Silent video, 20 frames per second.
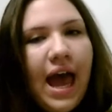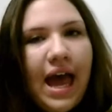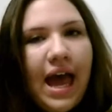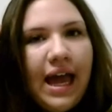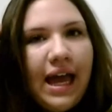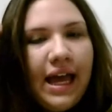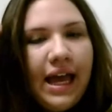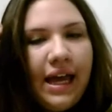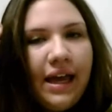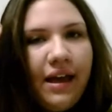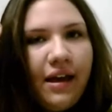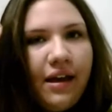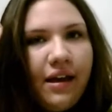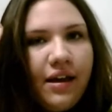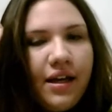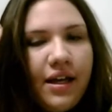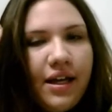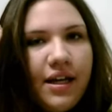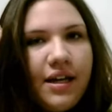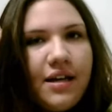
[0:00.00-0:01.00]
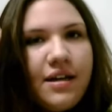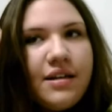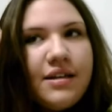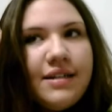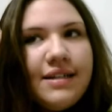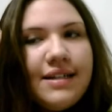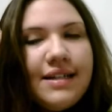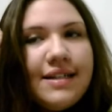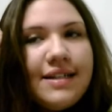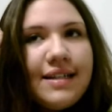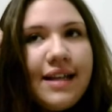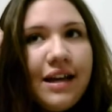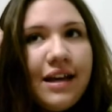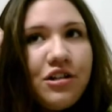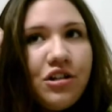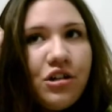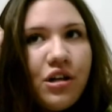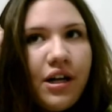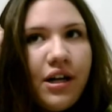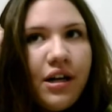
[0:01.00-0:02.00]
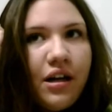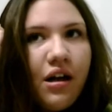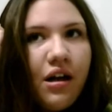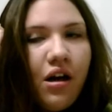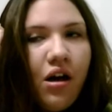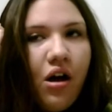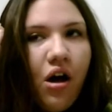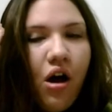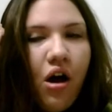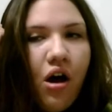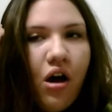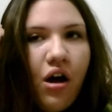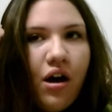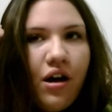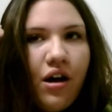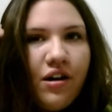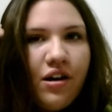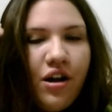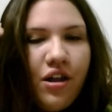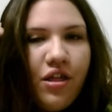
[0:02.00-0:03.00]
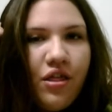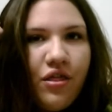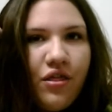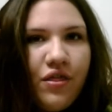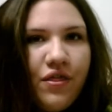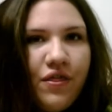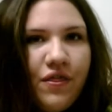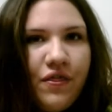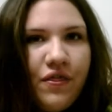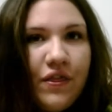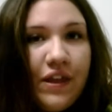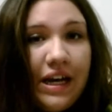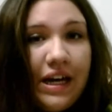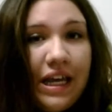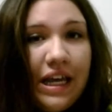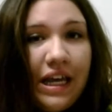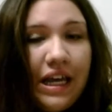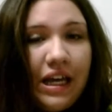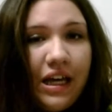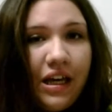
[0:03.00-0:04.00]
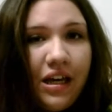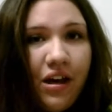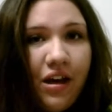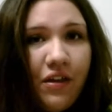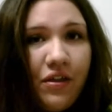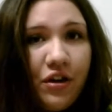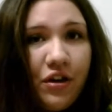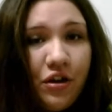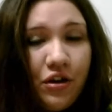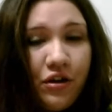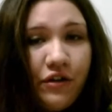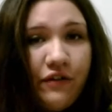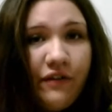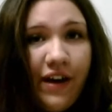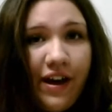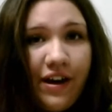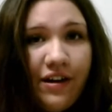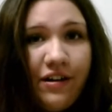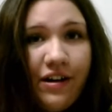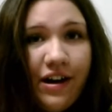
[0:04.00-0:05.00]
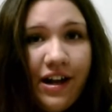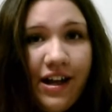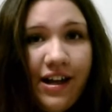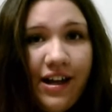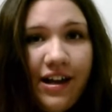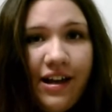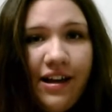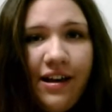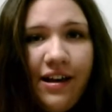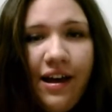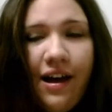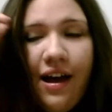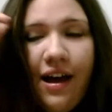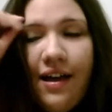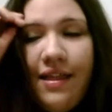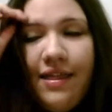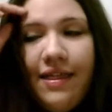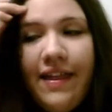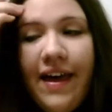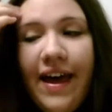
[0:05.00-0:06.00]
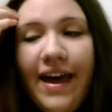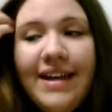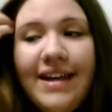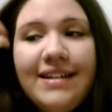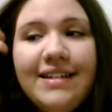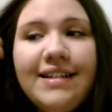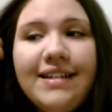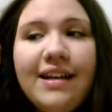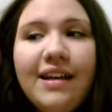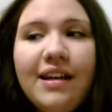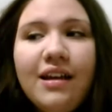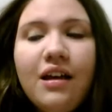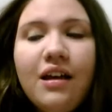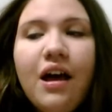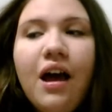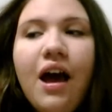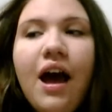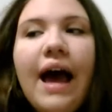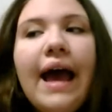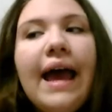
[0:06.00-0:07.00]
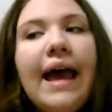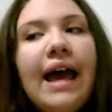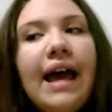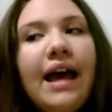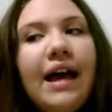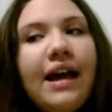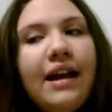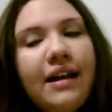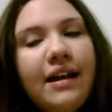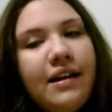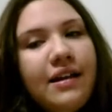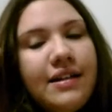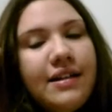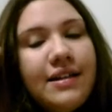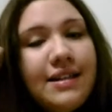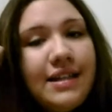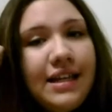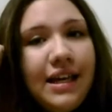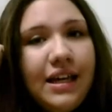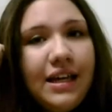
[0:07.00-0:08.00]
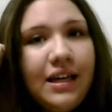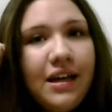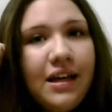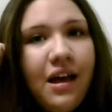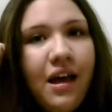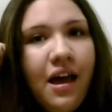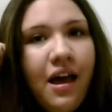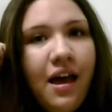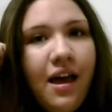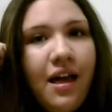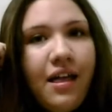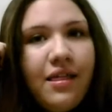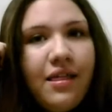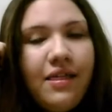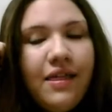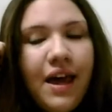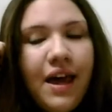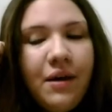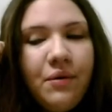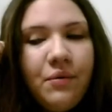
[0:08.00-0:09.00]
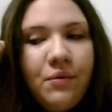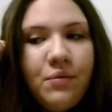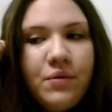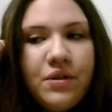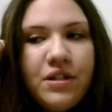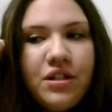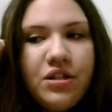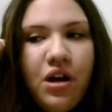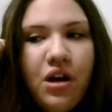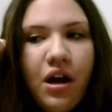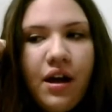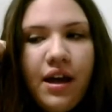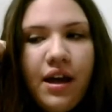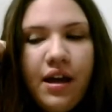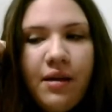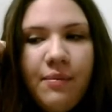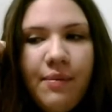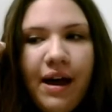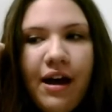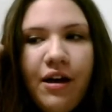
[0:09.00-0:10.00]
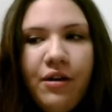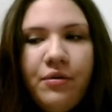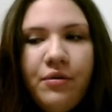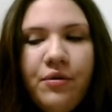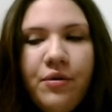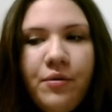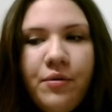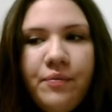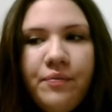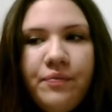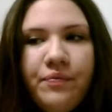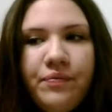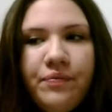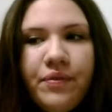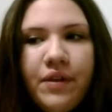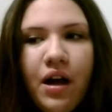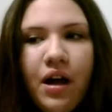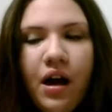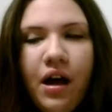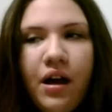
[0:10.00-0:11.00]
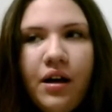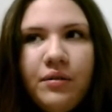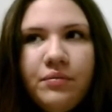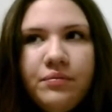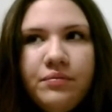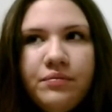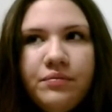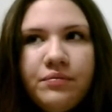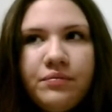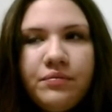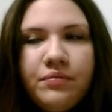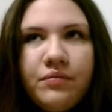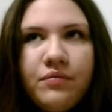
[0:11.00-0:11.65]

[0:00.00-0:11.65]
a discussion on the Ning, on the Nerdfighter Ning, that I had seen that was talking about um,